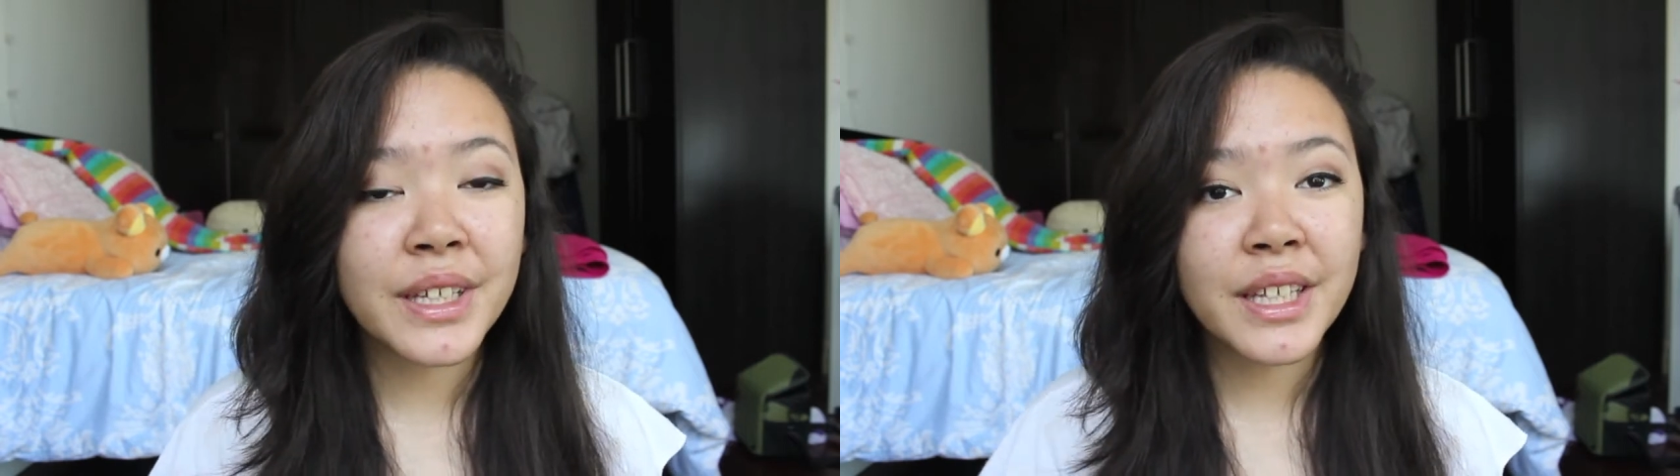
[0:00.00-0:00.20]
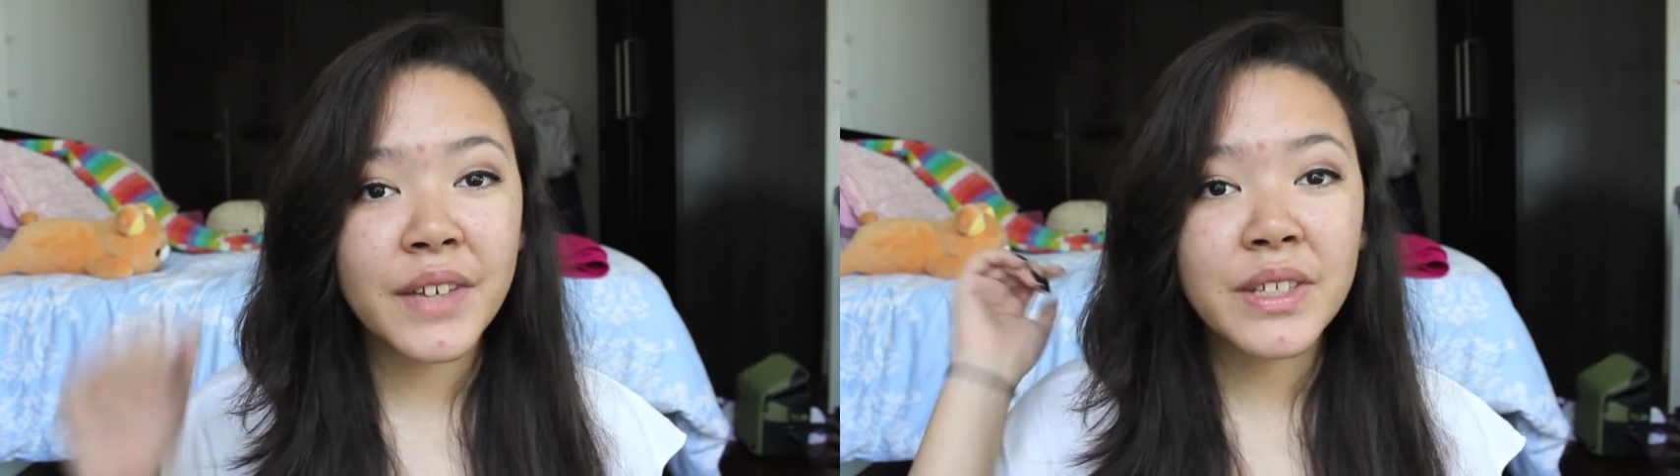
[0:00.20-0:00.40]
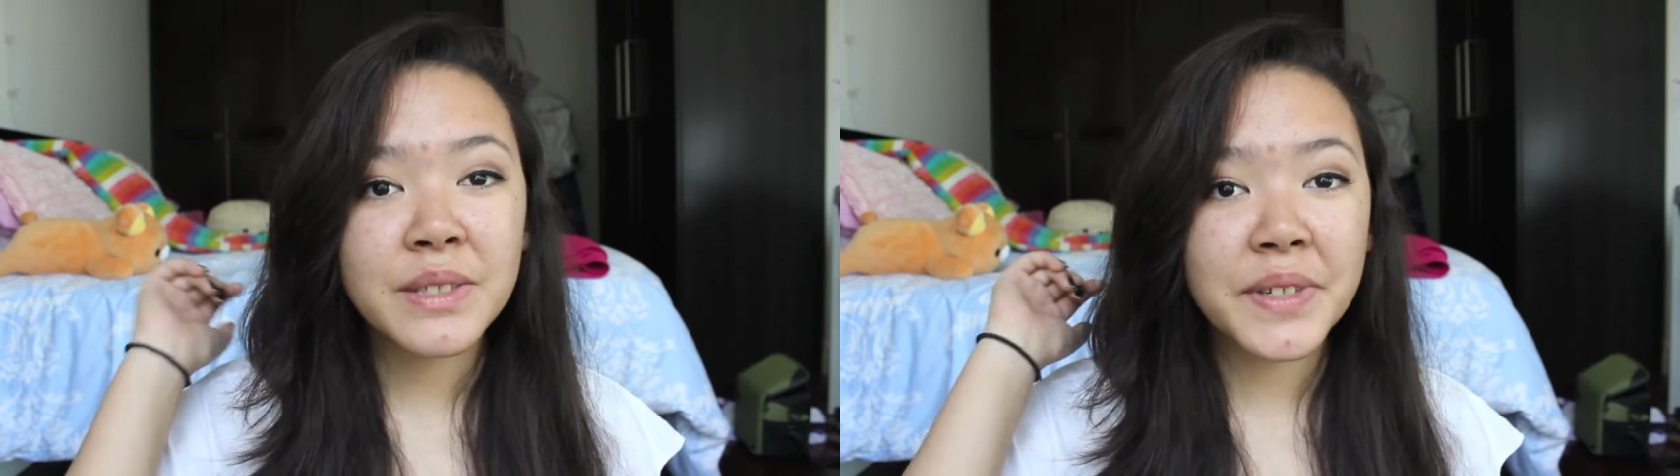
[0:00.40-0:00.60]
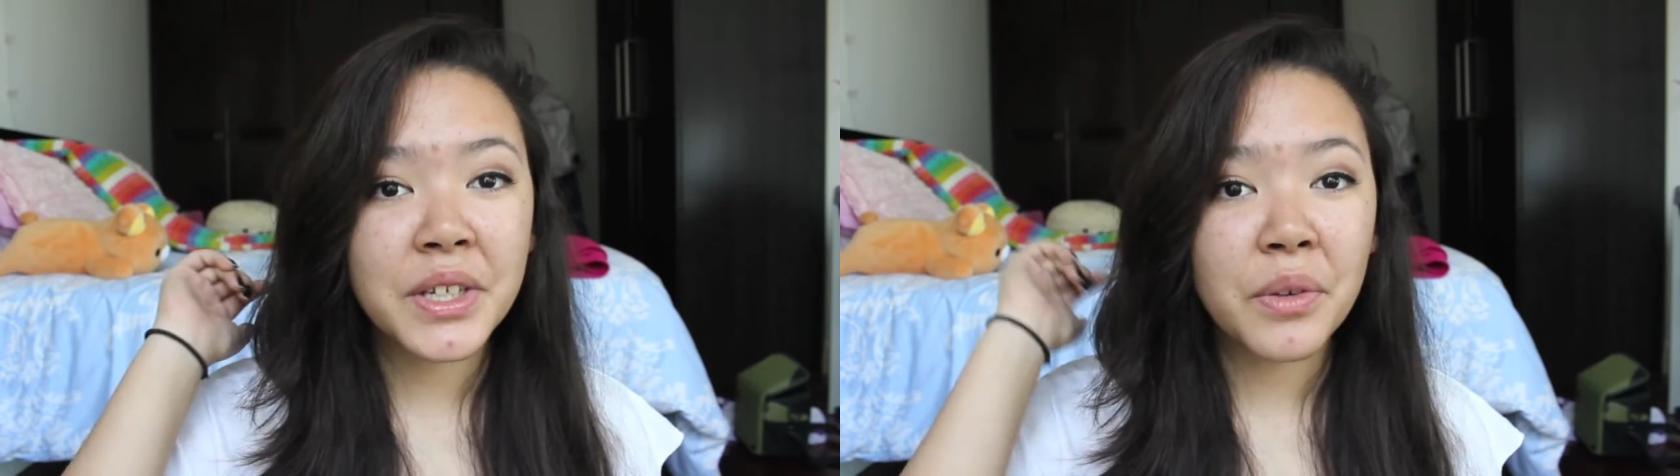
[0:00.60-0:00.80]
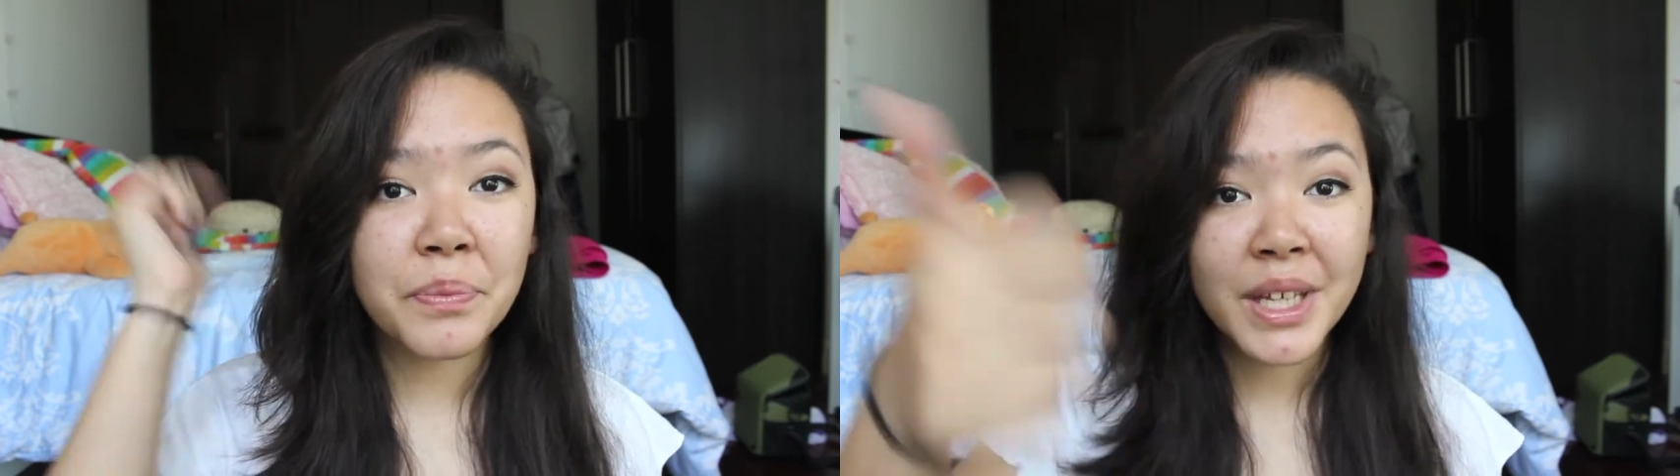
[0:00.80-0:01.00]
then give this
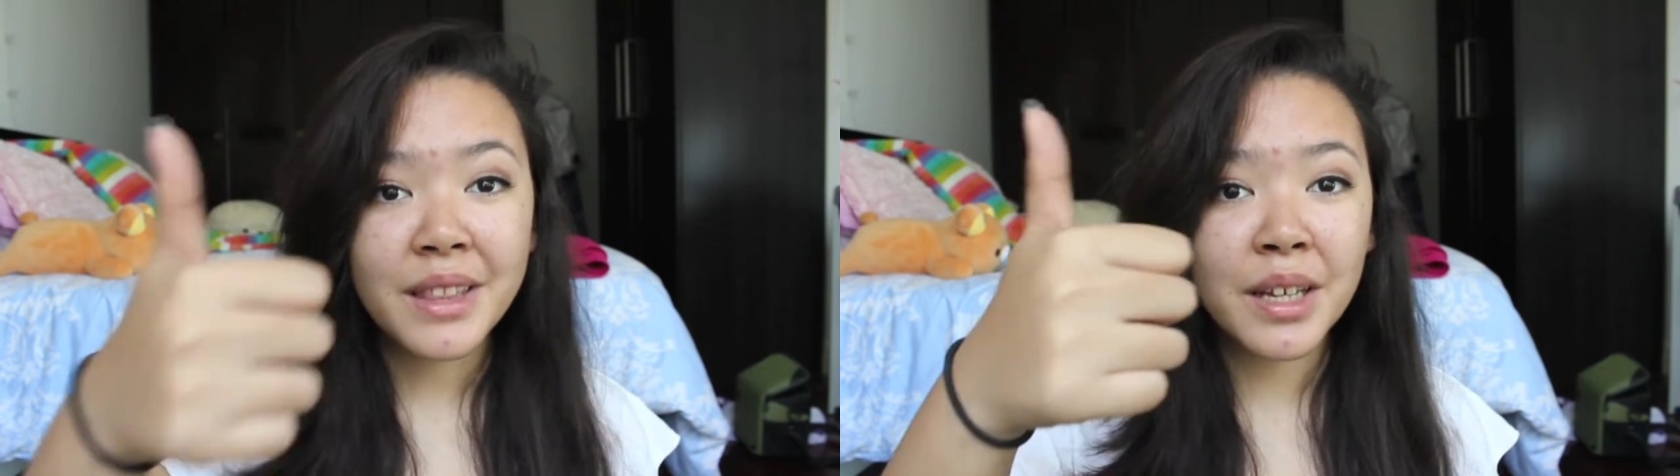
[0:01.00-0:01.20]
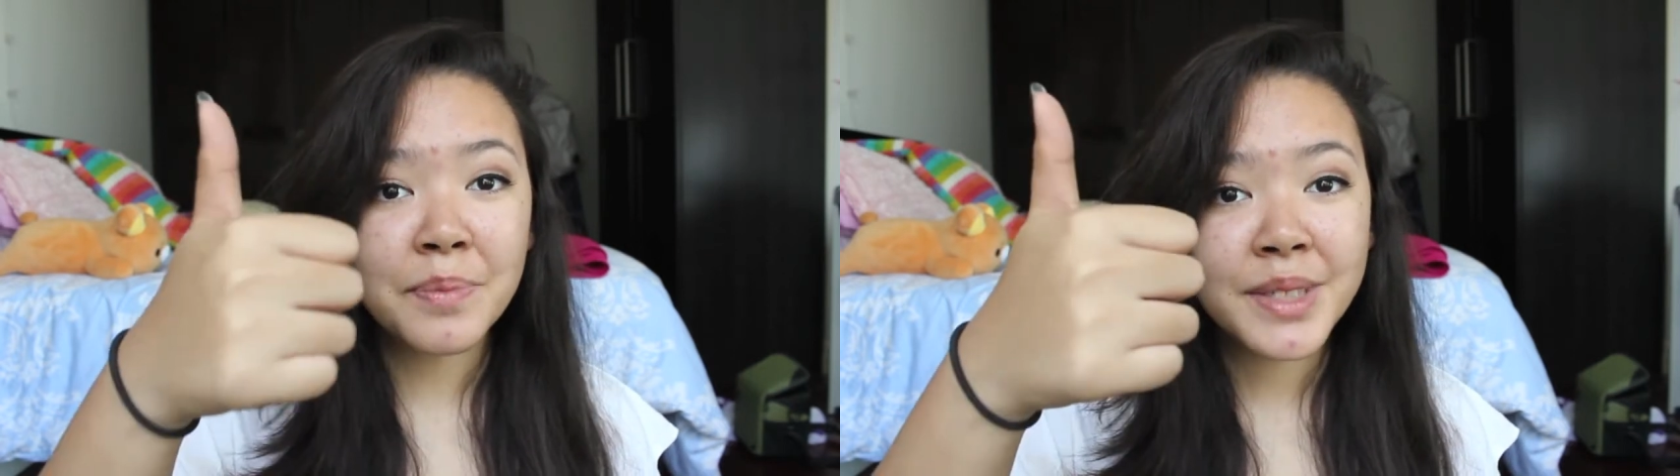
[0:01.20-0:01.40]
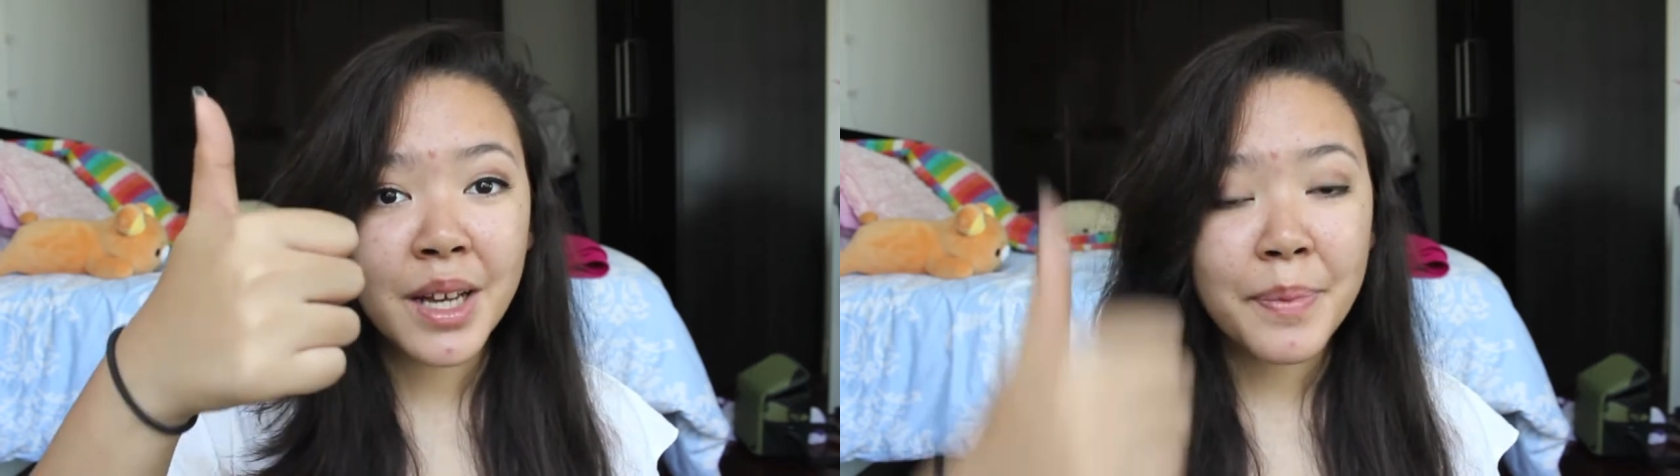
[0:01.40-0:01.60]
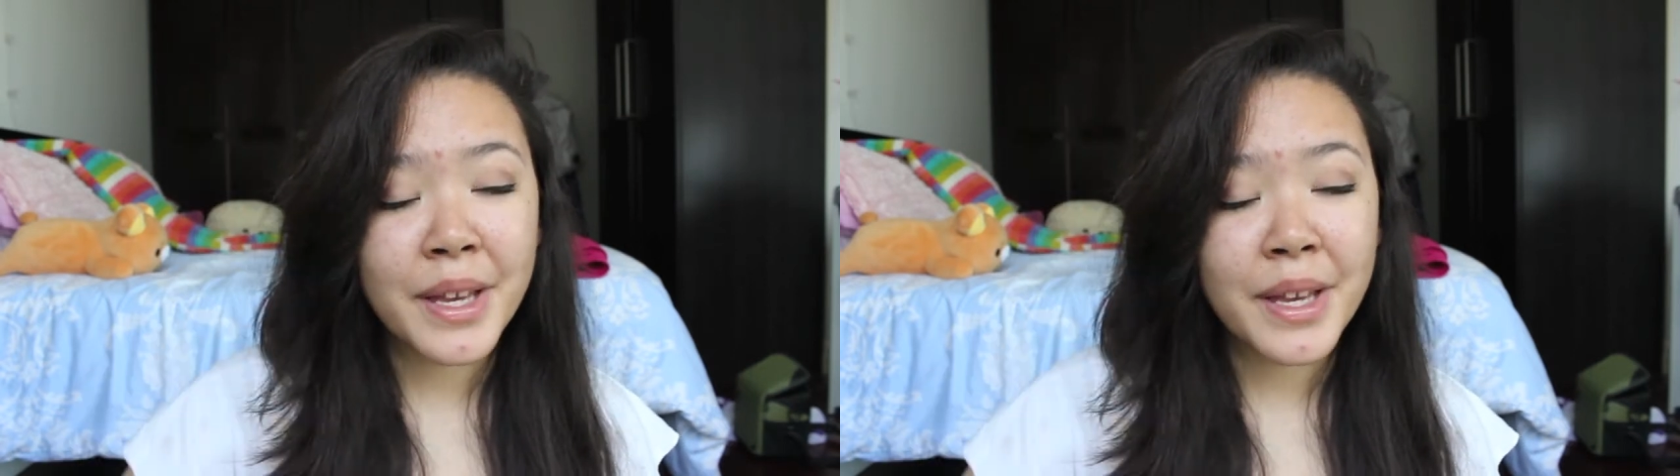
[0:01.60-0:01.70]
video a big thumbs up.